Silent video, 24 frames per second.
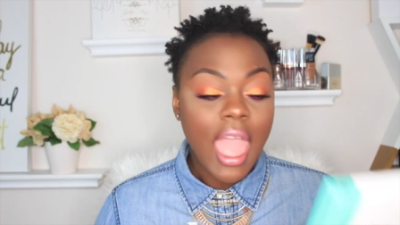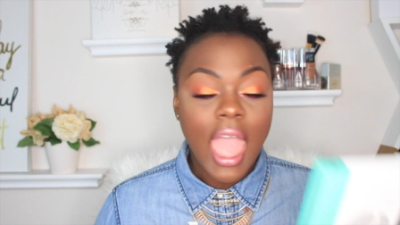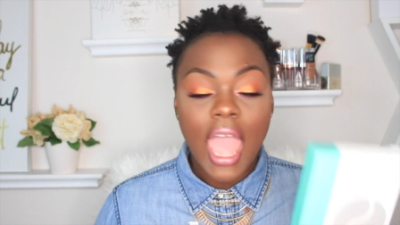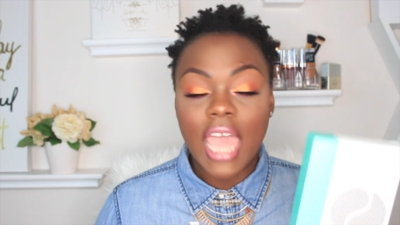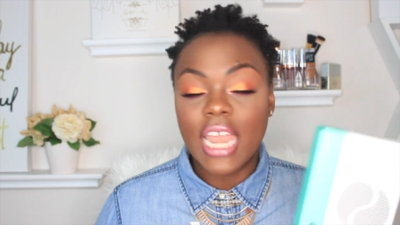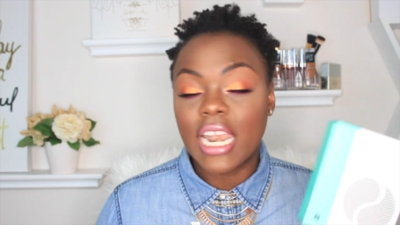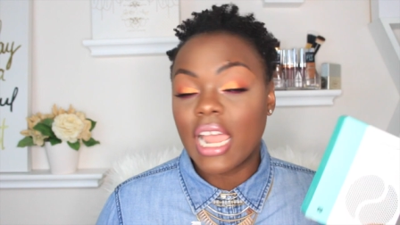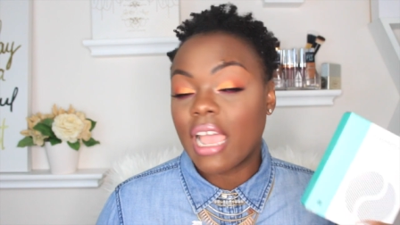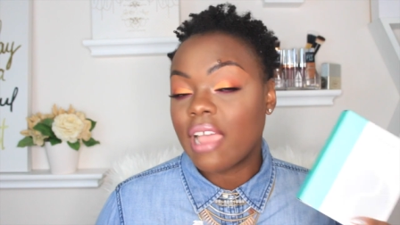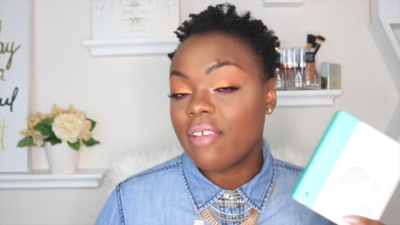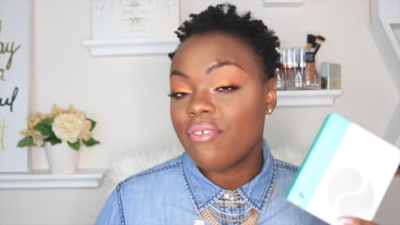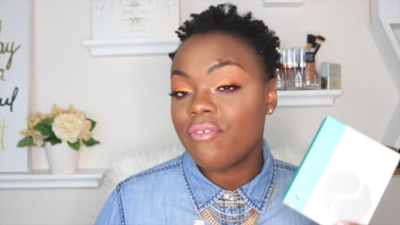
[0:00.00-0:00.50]

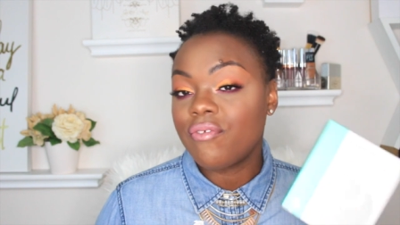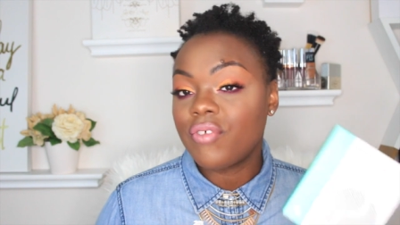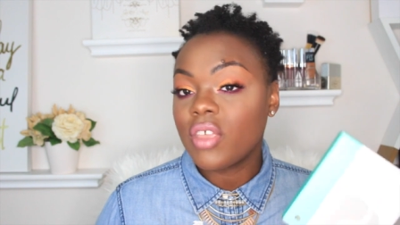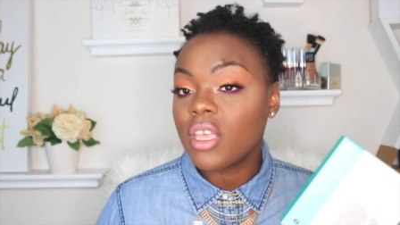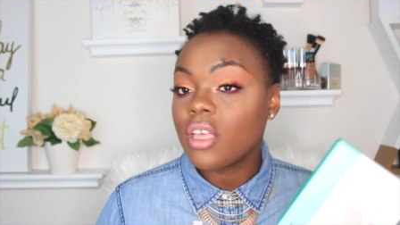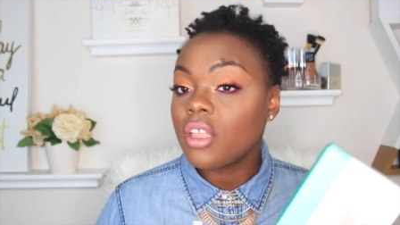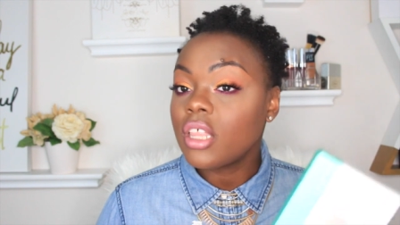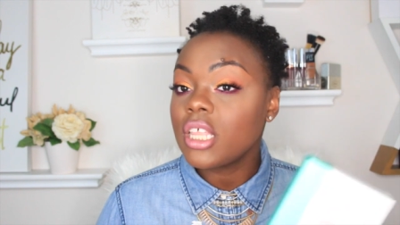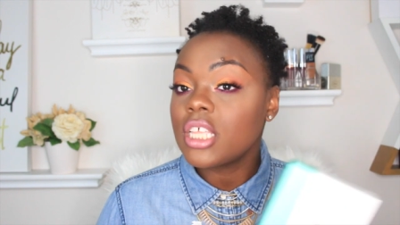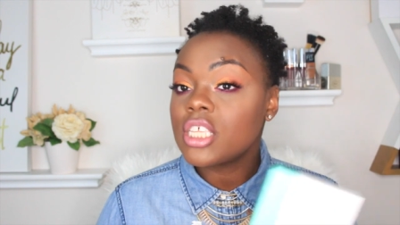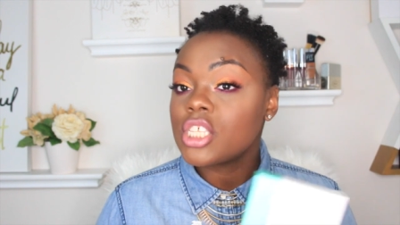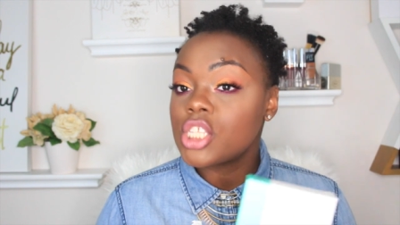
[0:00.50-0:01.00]
And I
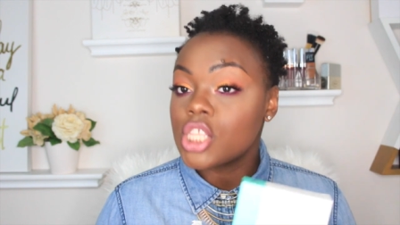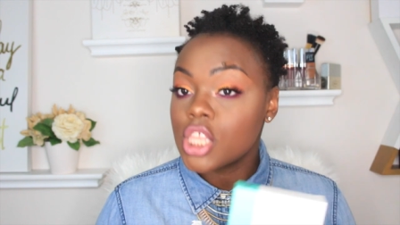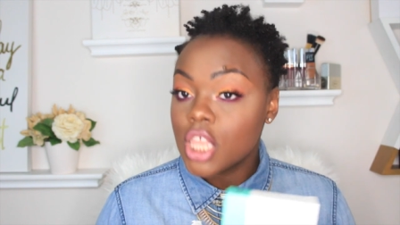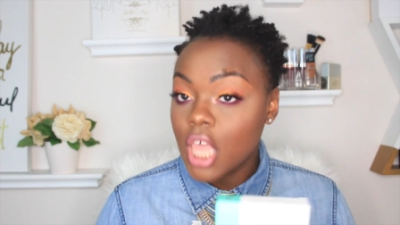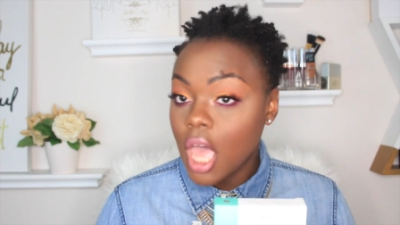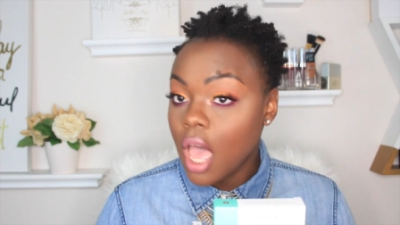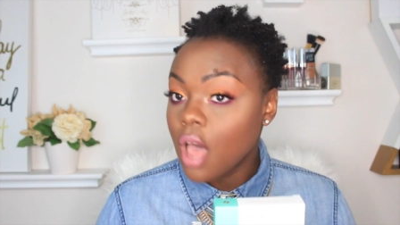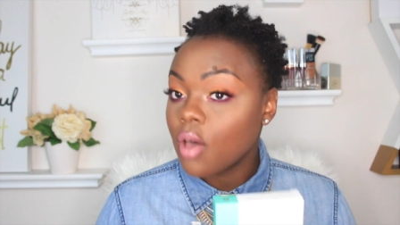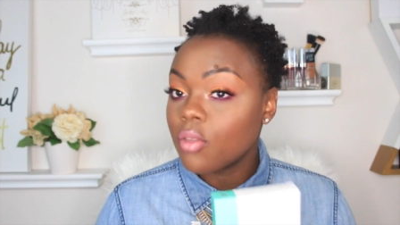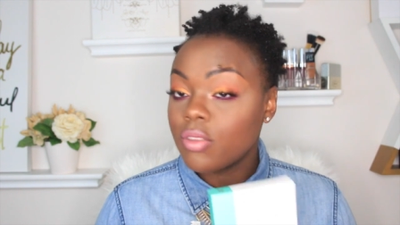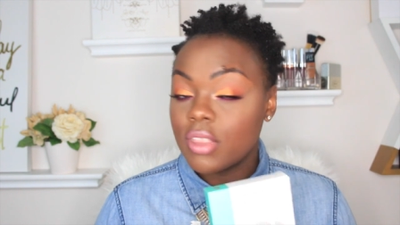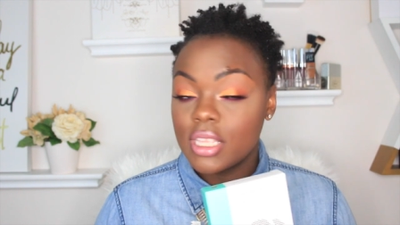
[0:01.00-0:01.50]
feel as
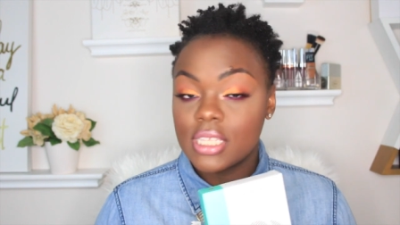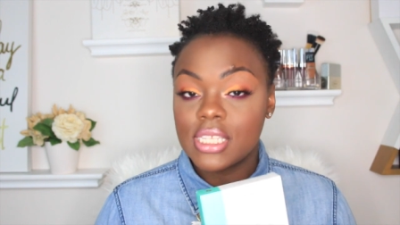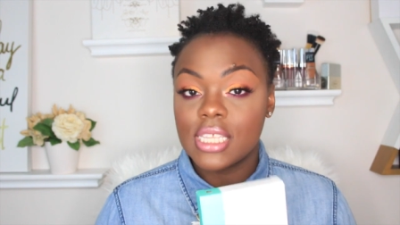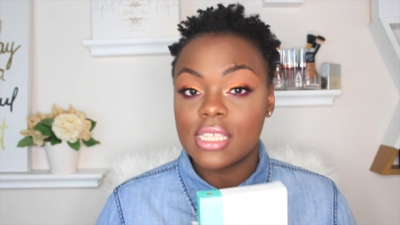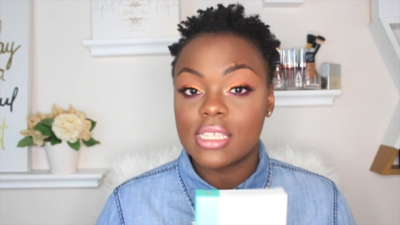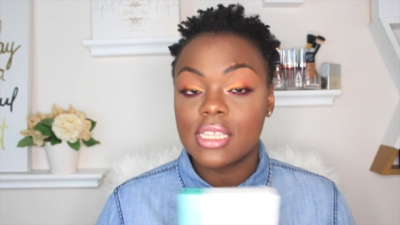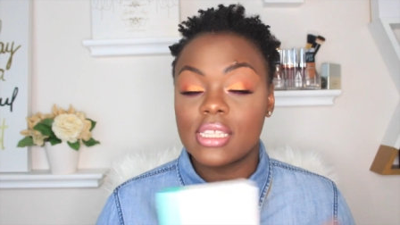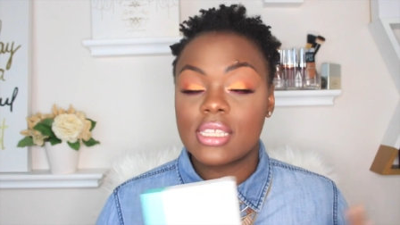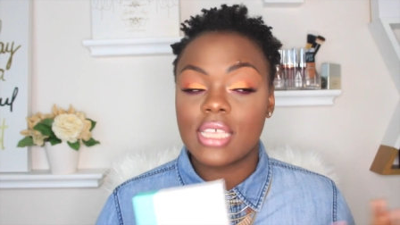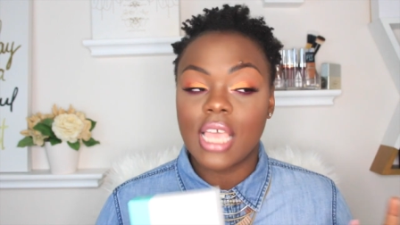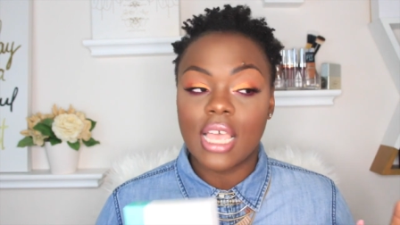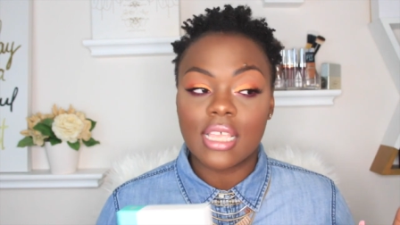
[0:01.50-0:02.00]
though this
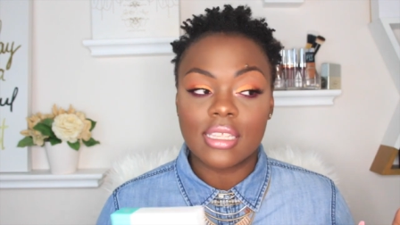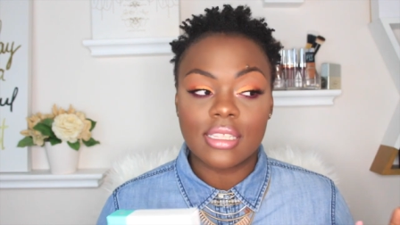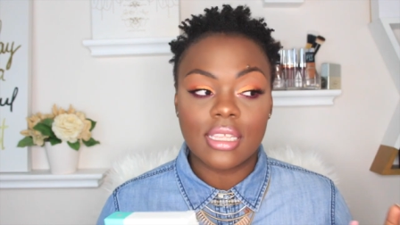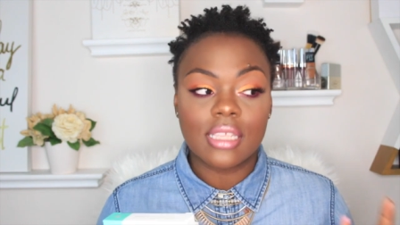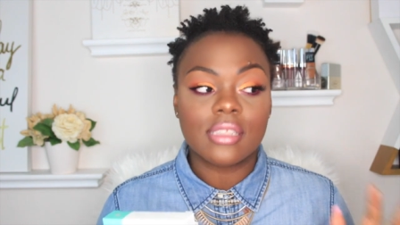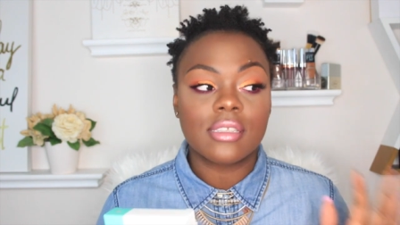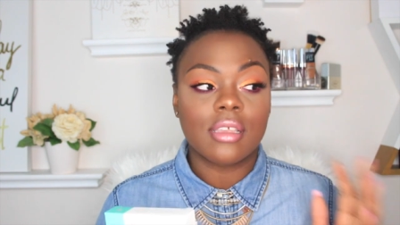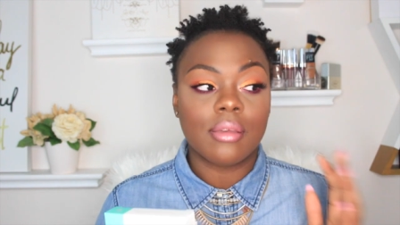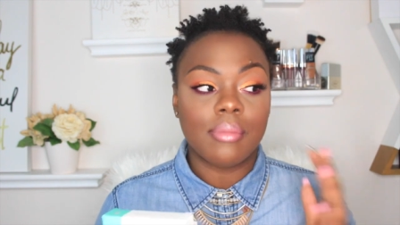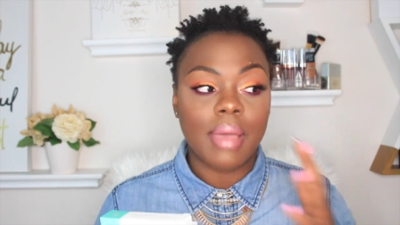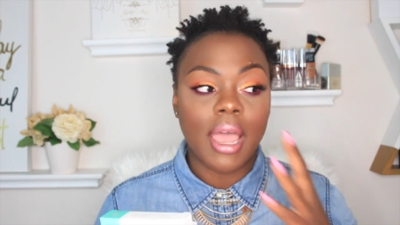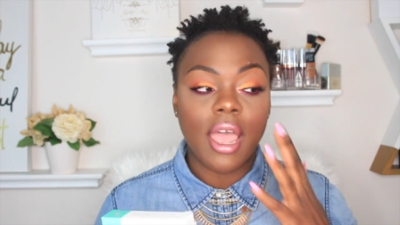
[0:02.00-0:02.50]
is
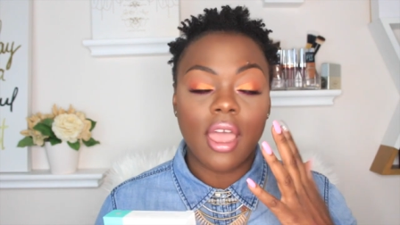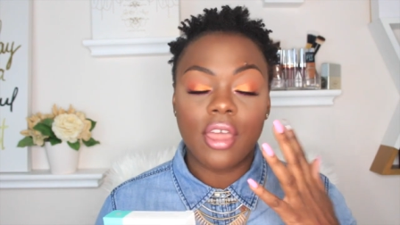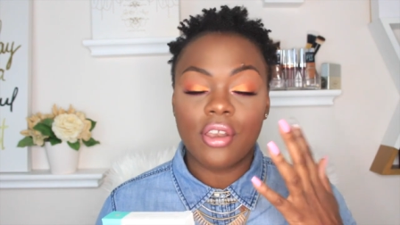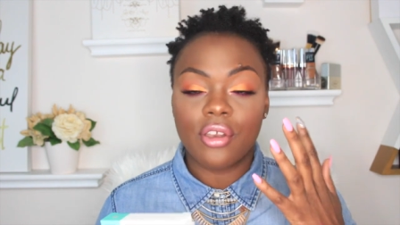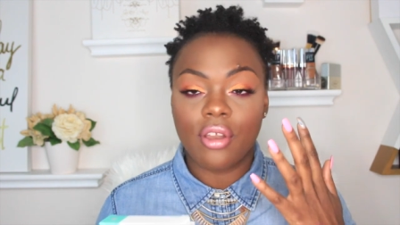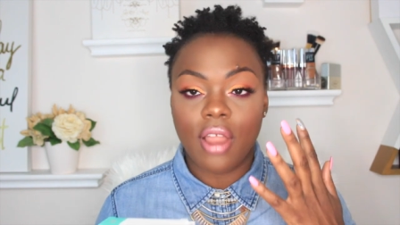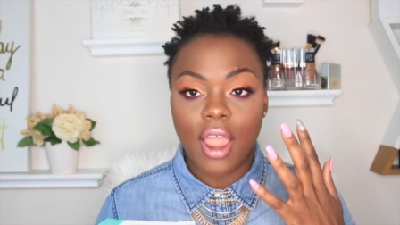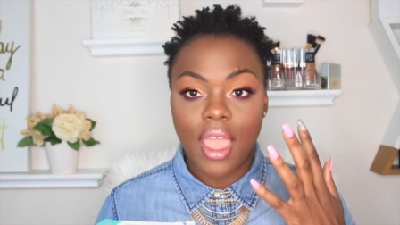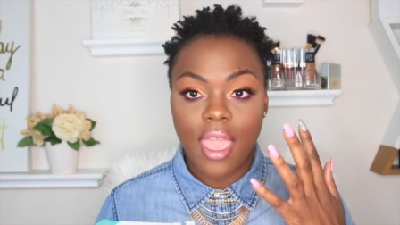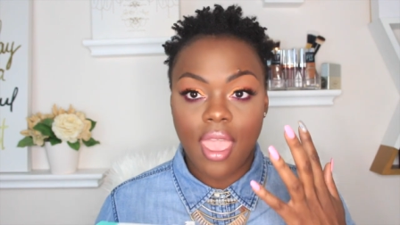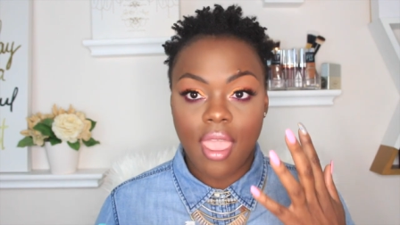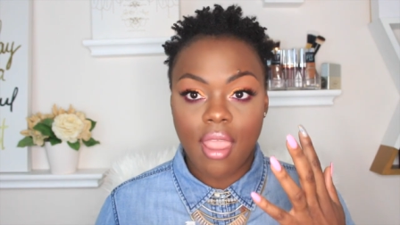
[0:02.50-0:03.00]
attested to my
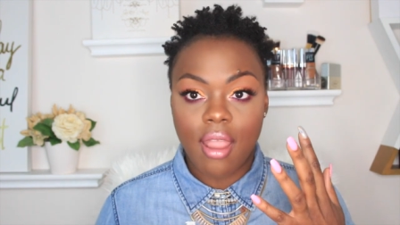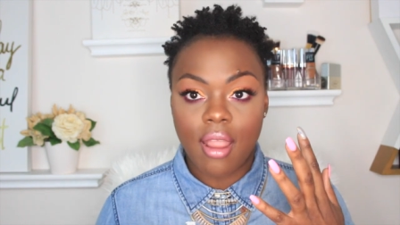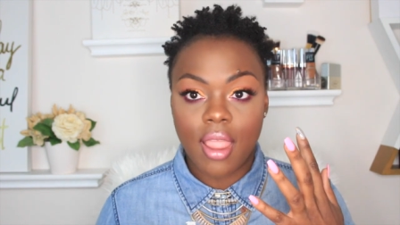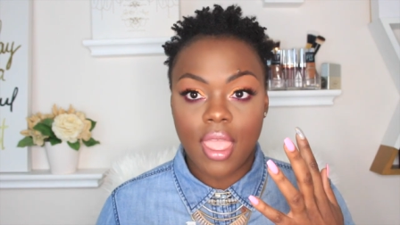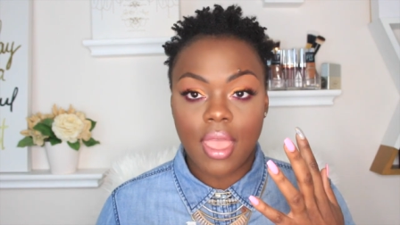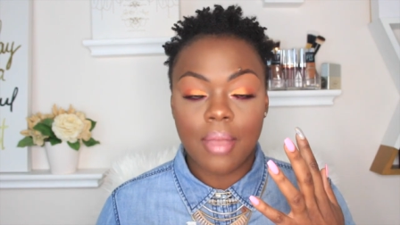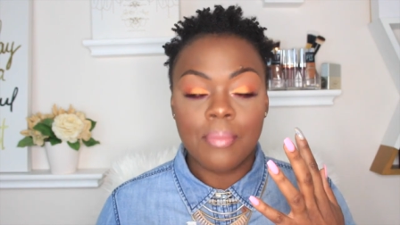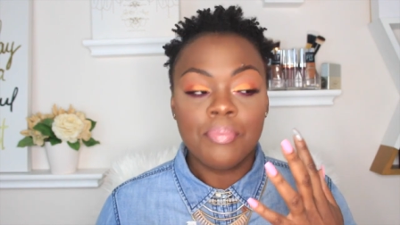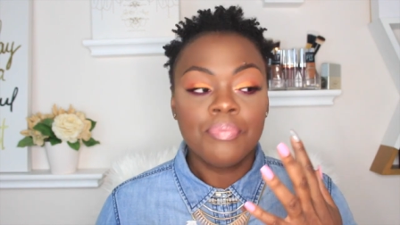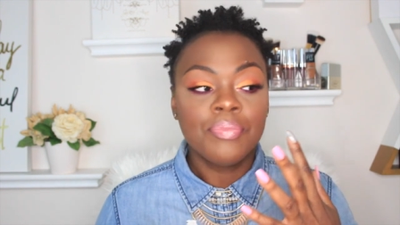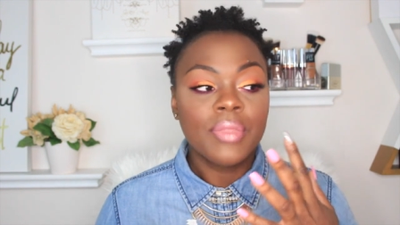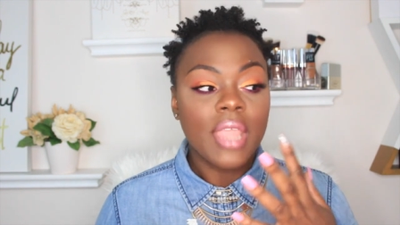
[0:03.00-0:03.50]
under eye
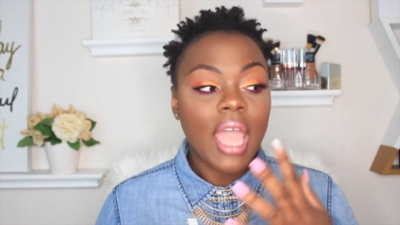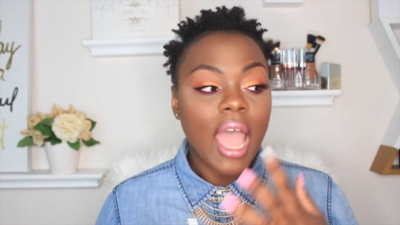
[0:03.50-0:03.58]
area.